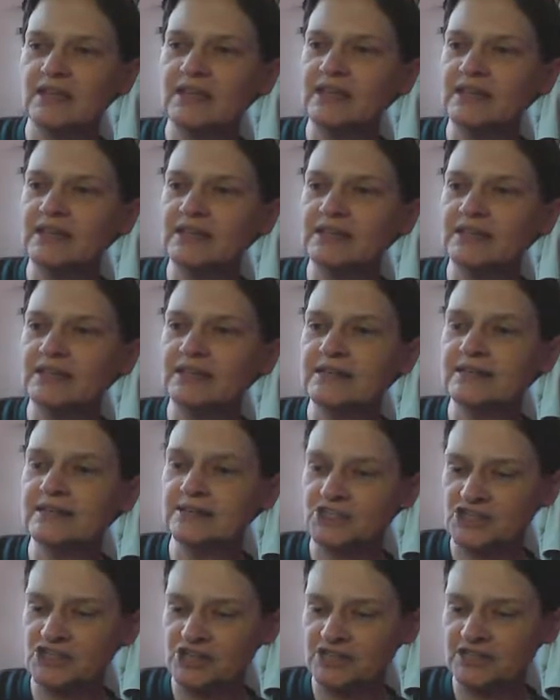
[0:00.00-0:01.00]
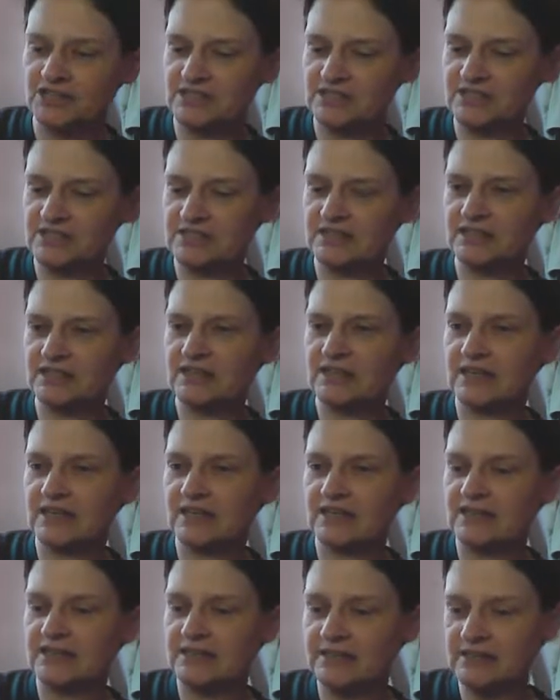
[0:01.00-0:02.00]
And it just,
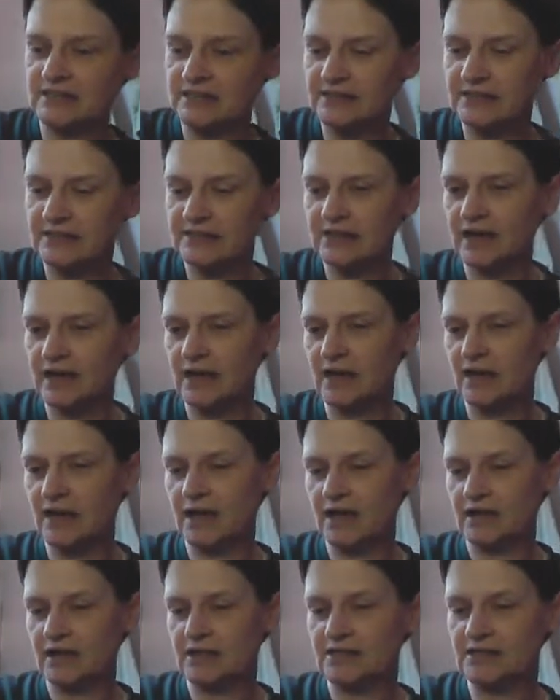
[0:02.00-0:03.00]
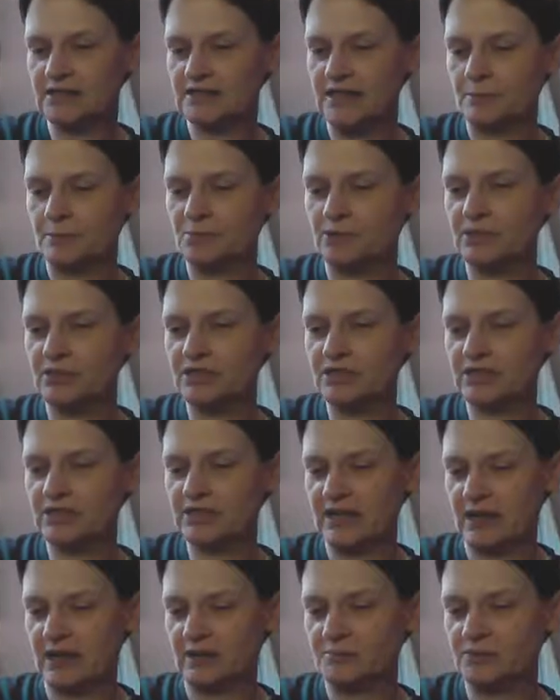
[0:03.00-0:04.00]
because I put
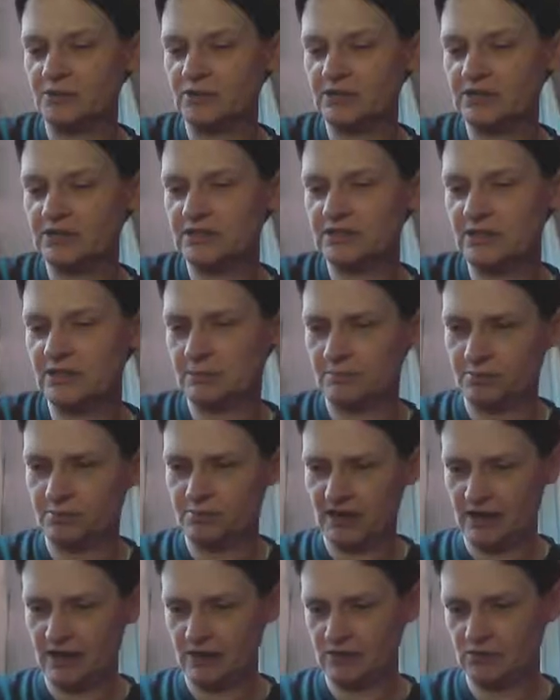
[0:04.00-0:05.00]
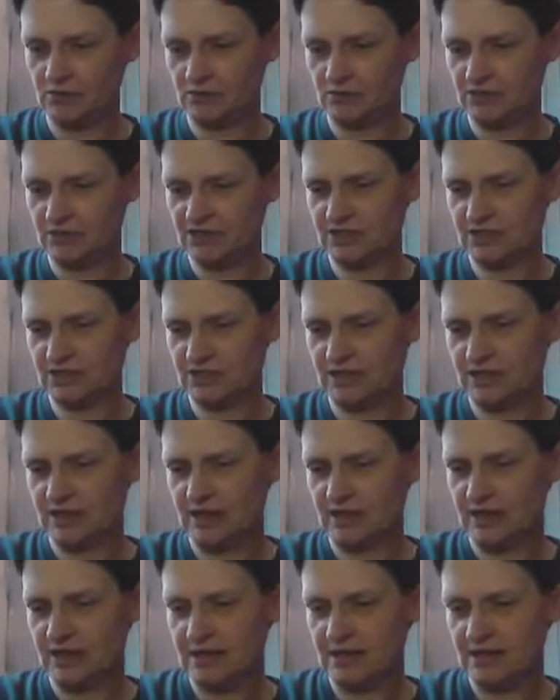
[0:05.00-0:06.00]
about,
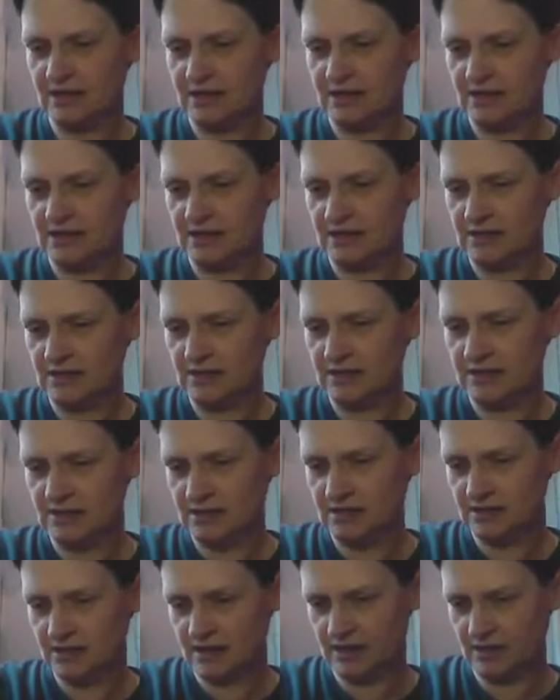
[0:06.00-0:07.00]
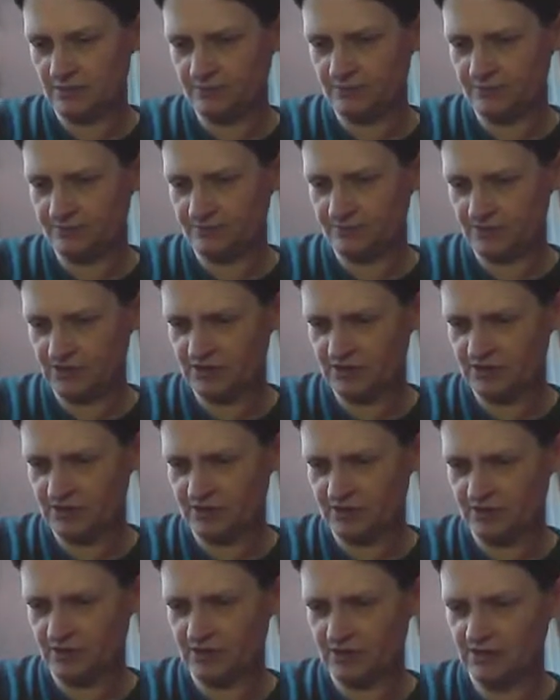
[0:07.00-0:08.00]
how far did
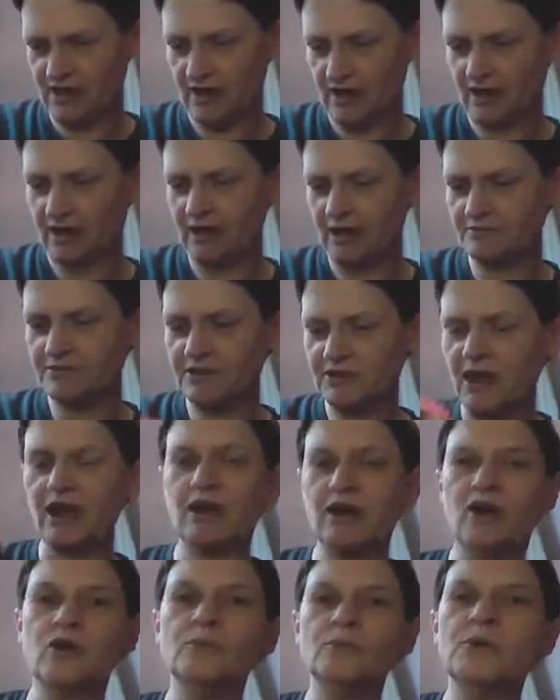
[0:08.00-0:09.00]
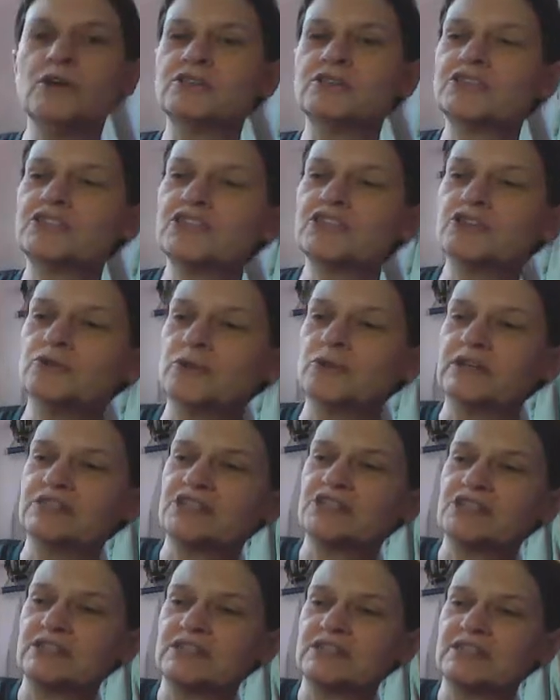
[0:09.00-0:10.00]
I go? Yeah, I've got almost 2
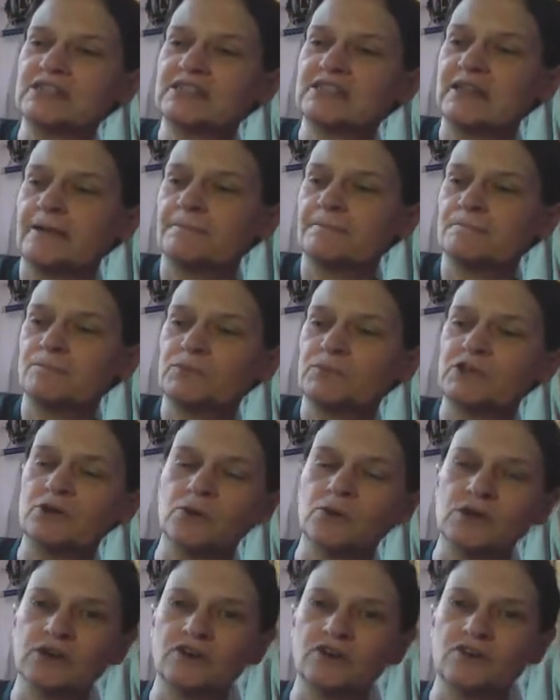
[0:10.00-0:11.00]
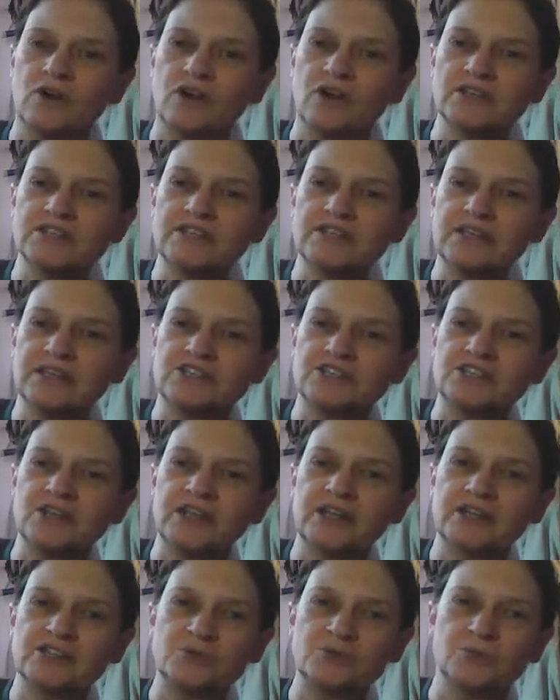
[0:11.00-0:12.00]
inches going across
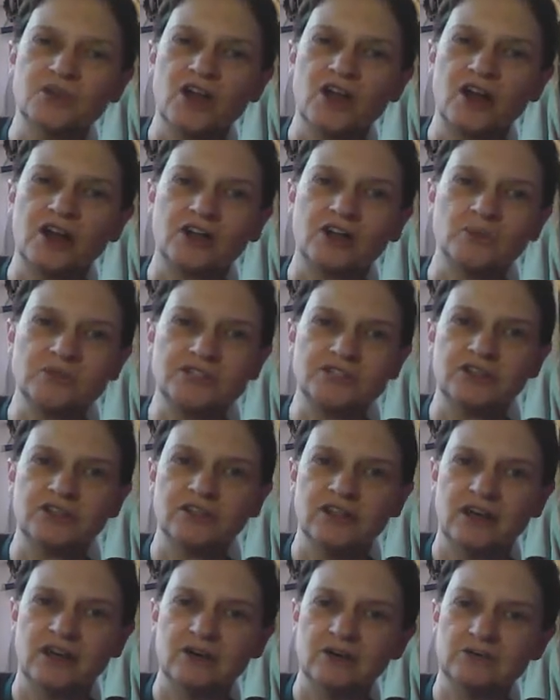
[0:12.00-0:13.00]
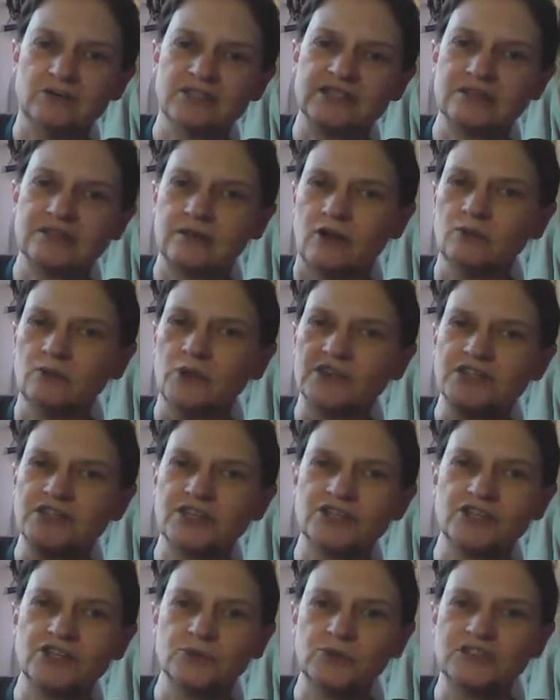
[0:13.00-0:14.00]
each block was
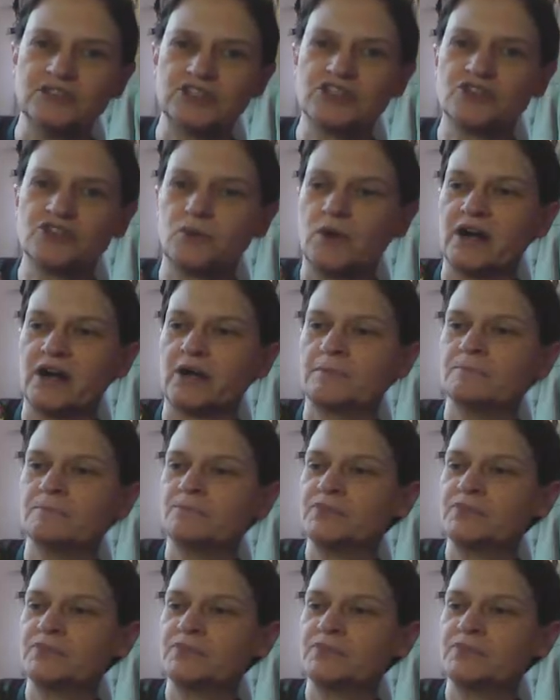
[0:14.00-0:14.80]
almost a 2-inch square.